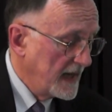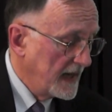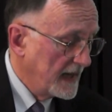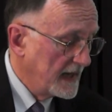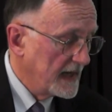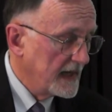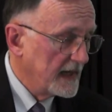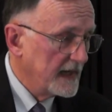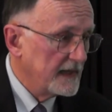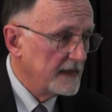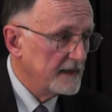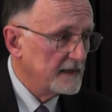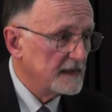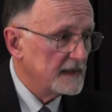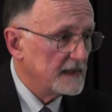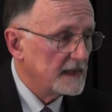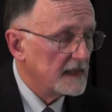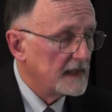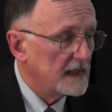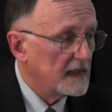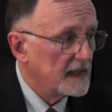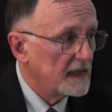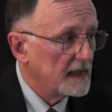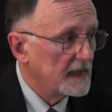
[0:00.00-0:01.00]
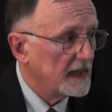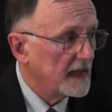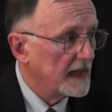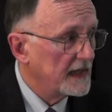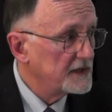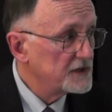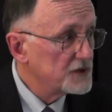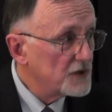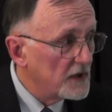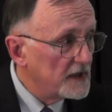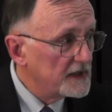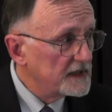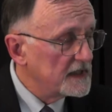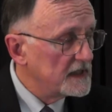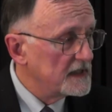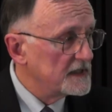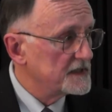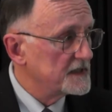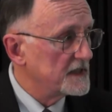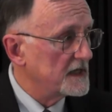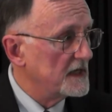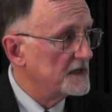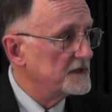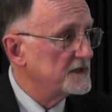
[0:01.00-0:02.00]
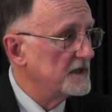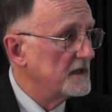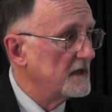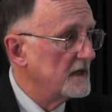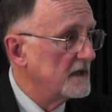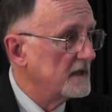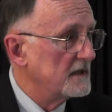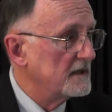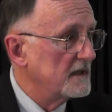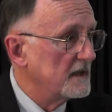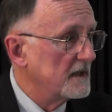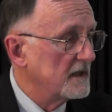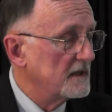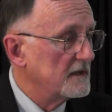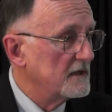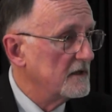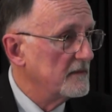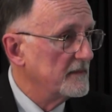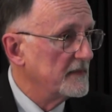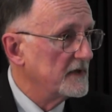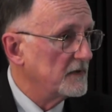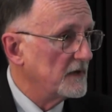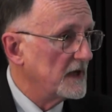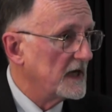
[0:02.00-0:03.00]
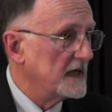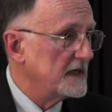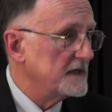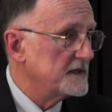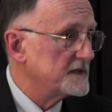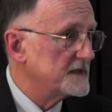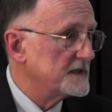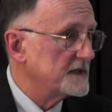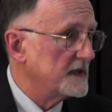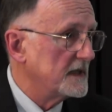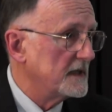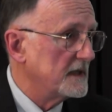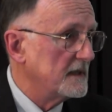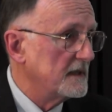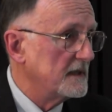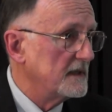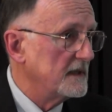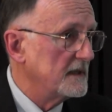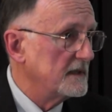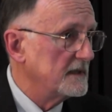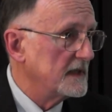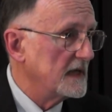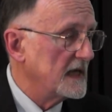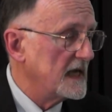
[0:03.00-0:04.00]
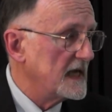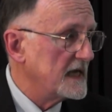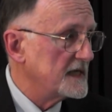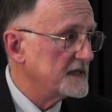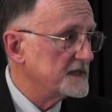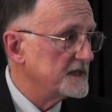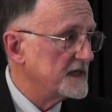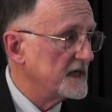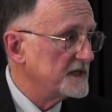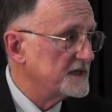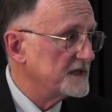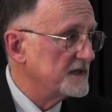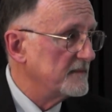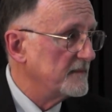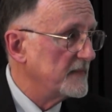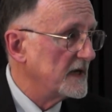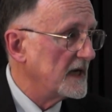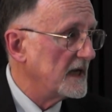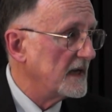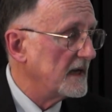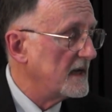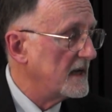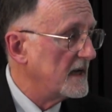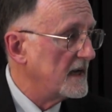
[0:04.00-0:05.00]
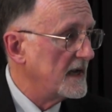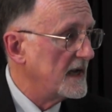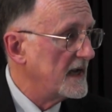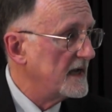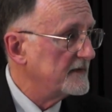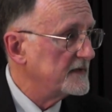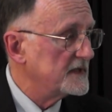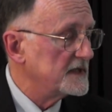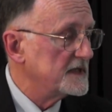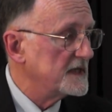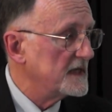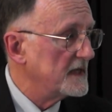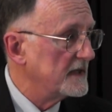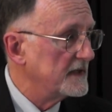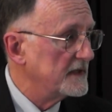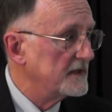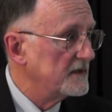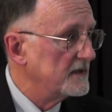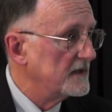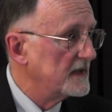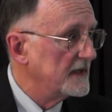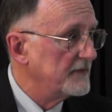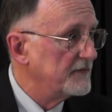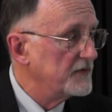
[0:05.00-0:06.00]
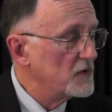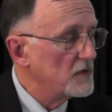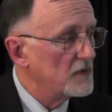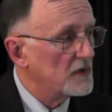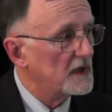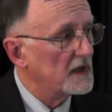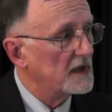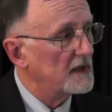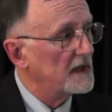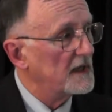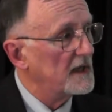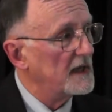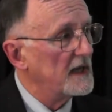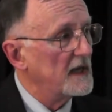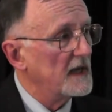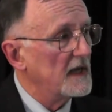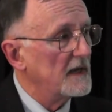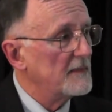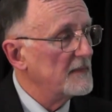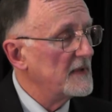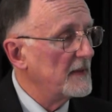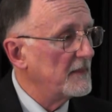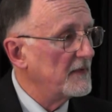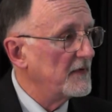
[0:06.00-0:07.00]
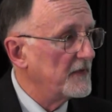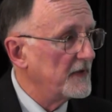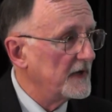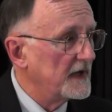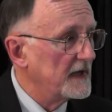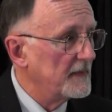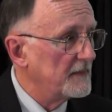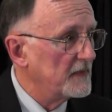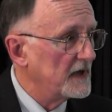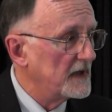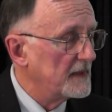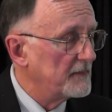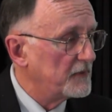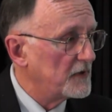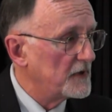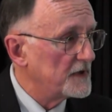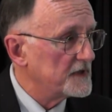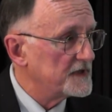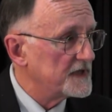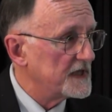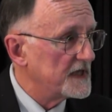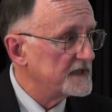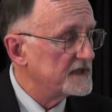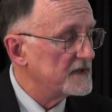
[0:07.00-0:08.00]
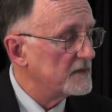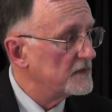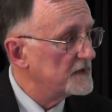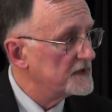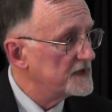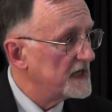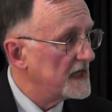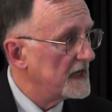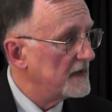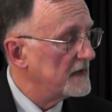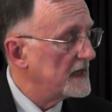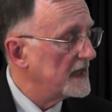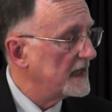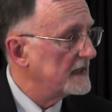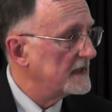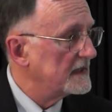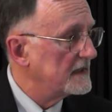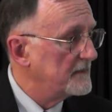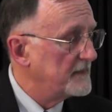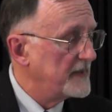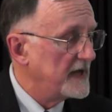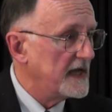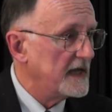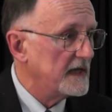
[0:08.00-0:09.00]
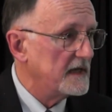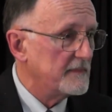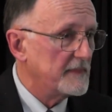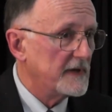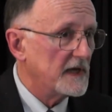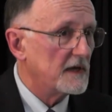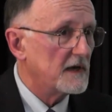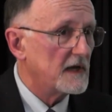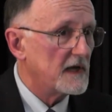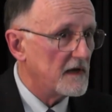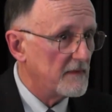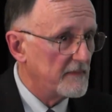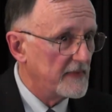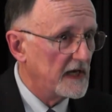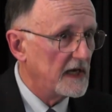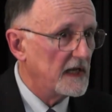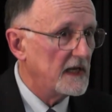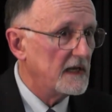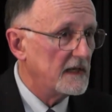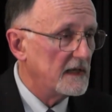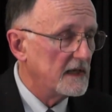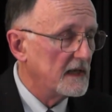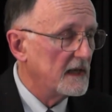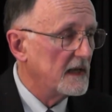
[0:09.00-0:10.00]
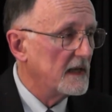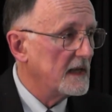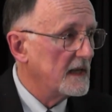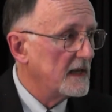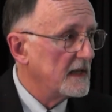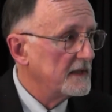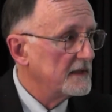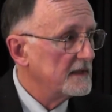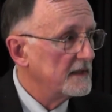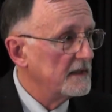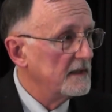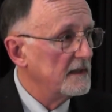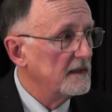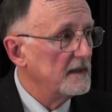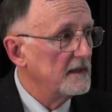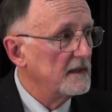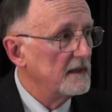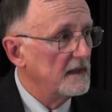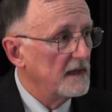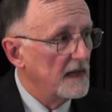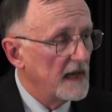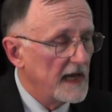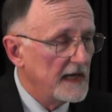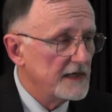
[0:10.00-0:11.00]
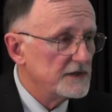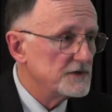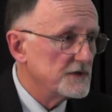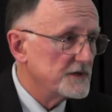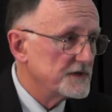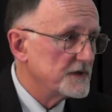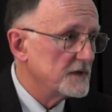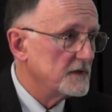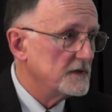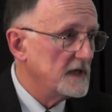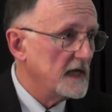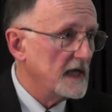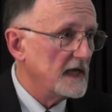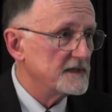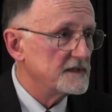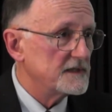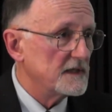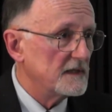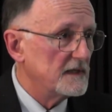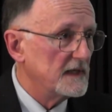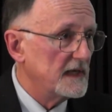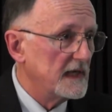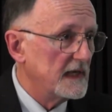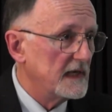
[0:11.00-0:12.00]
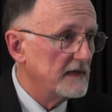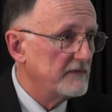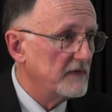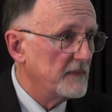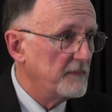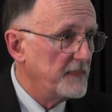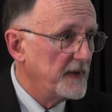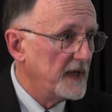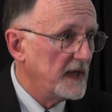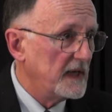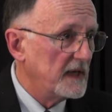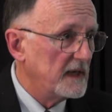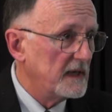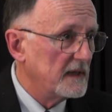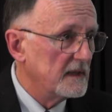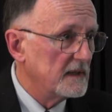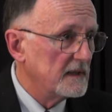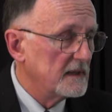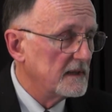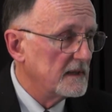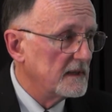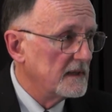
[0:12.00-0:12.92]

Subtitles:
And I enjoyed the discussion on human rights in the last session, but I have to tell you, if you were a member of the Kimberley process, it would sound like a debate about how many angels could dance on the head of a pin.